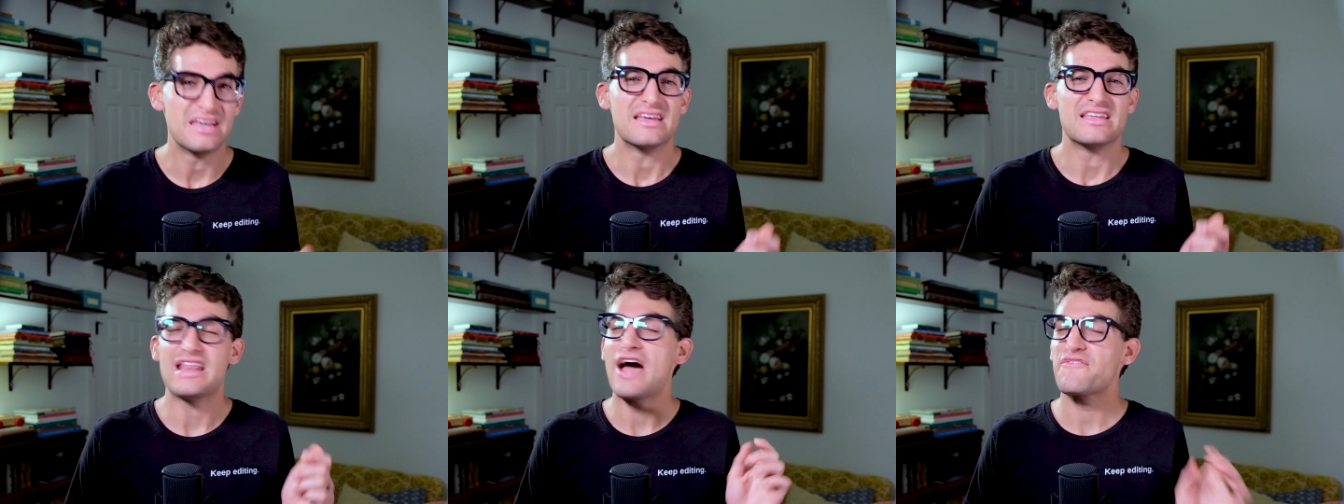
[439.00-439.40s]

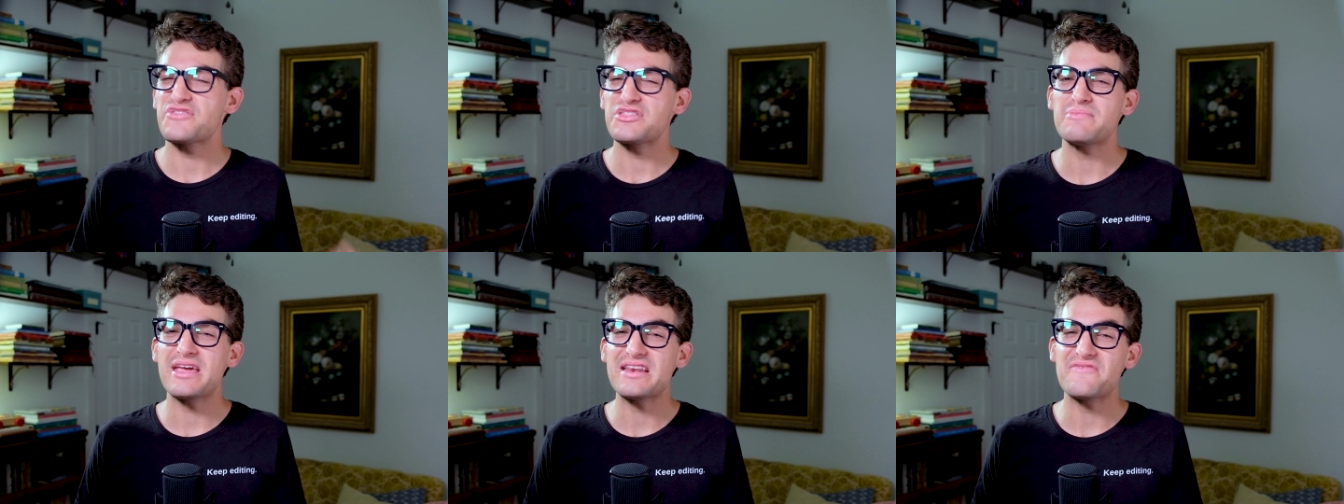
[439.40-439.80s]
Now for
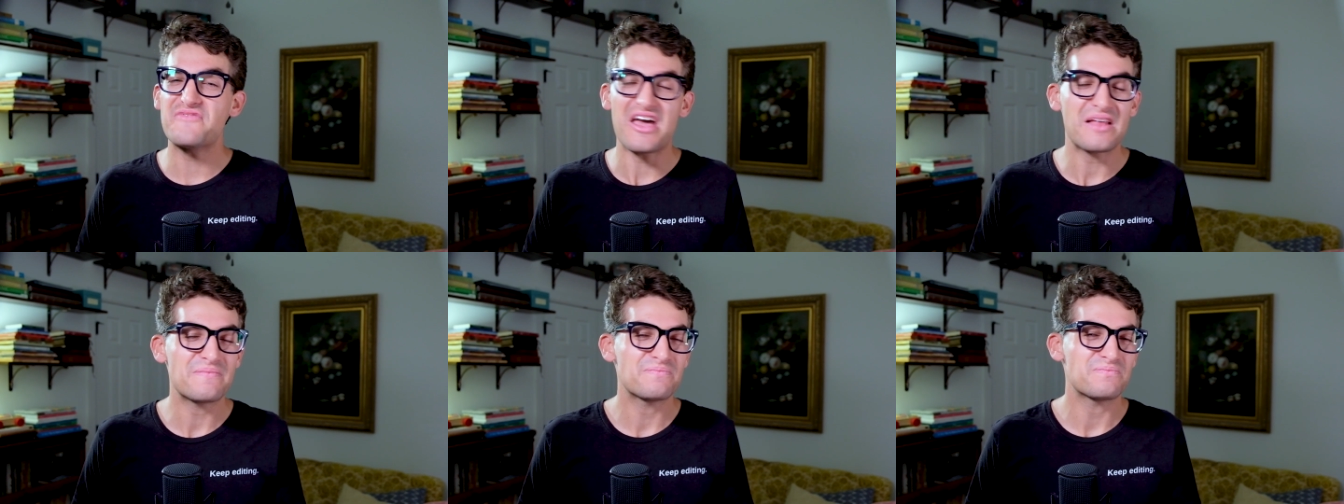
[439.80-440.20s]
the main
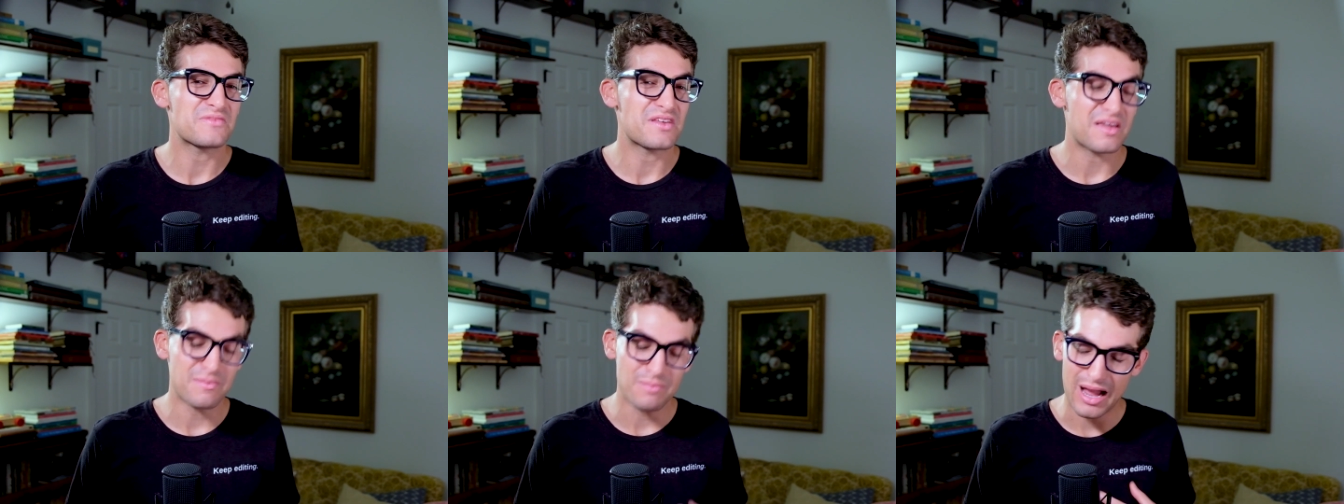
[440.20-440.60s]
event,
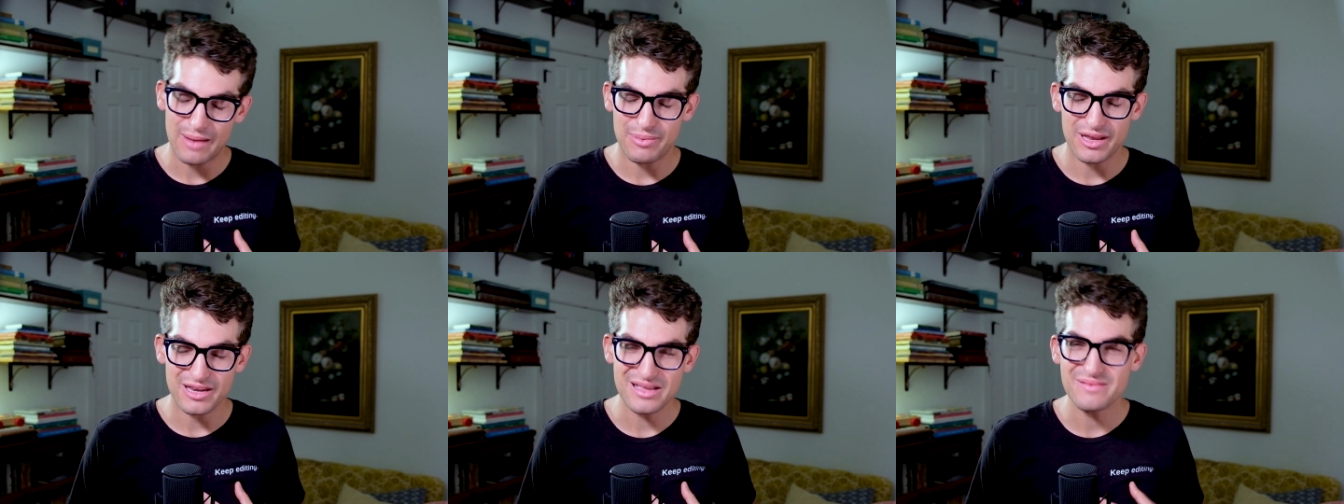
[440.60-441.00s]
in my
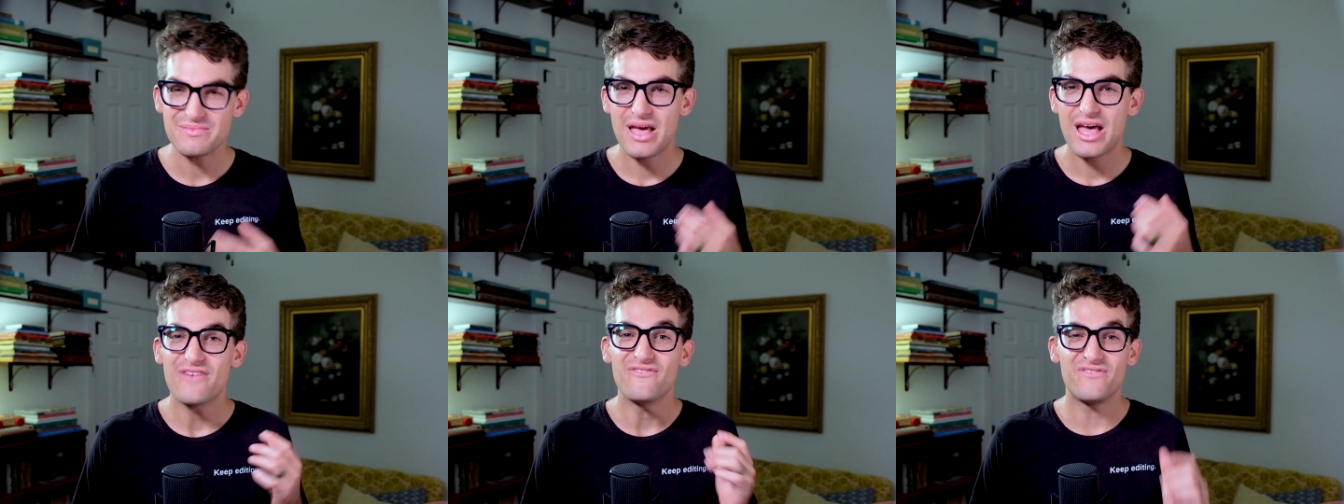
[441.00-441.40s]
opinion,
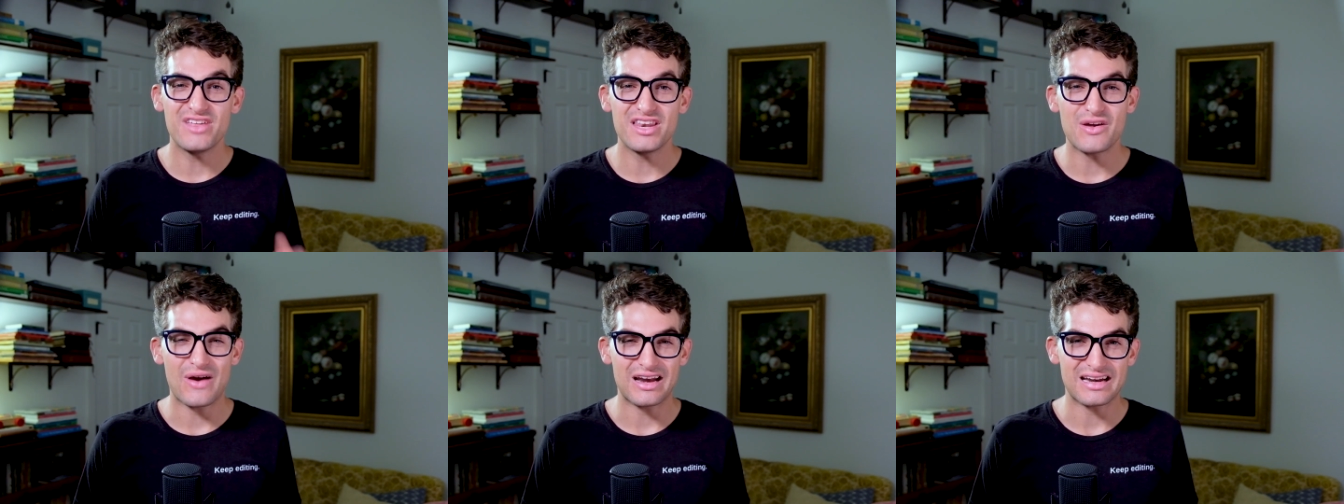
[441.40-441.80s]

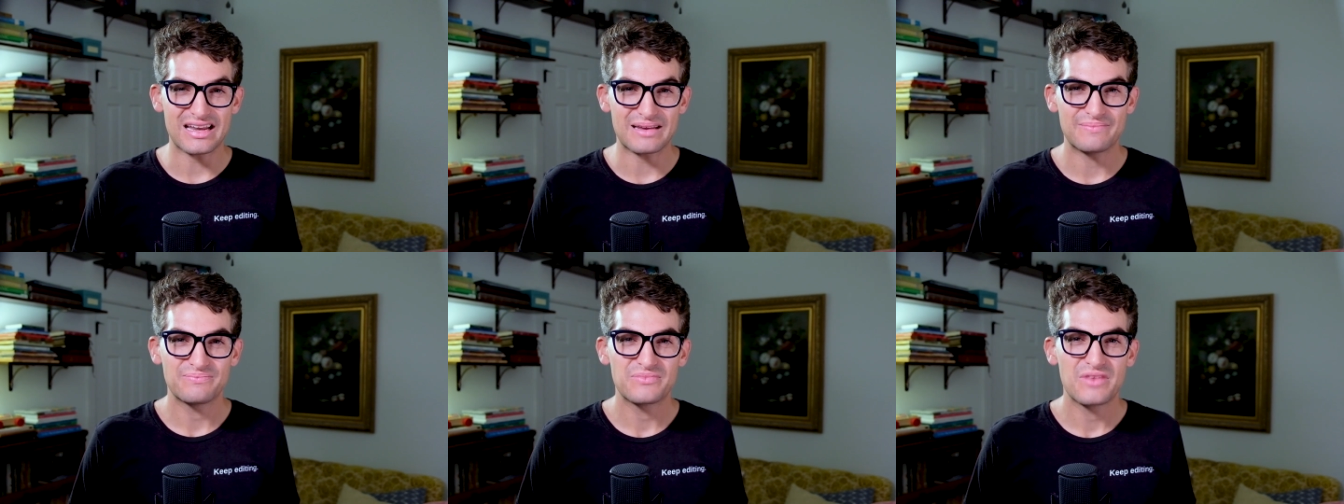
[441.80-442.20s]
video editing.